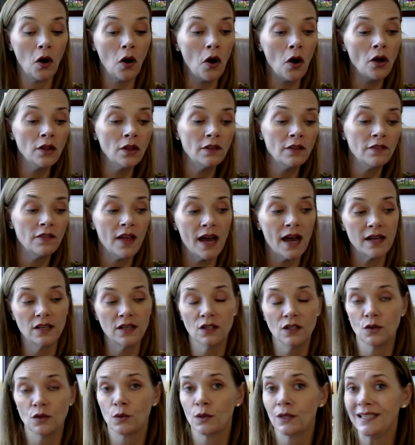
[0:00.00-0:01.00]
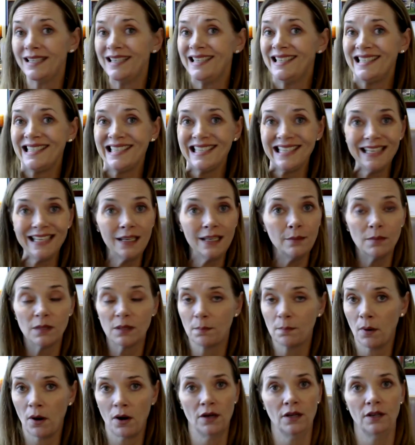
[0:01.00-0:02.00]
all of that is already deemed
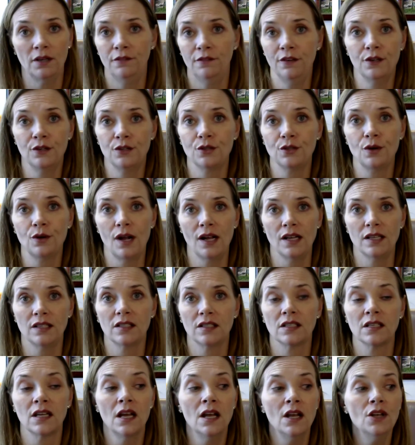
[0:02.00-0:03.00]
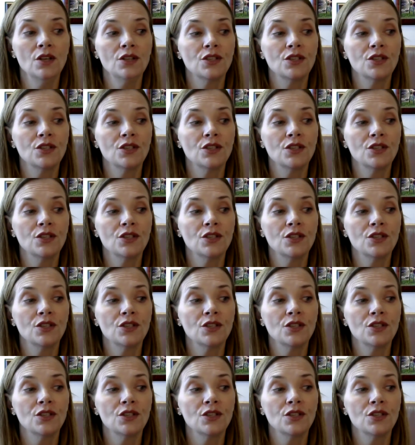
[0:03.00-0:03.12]
part of your trust.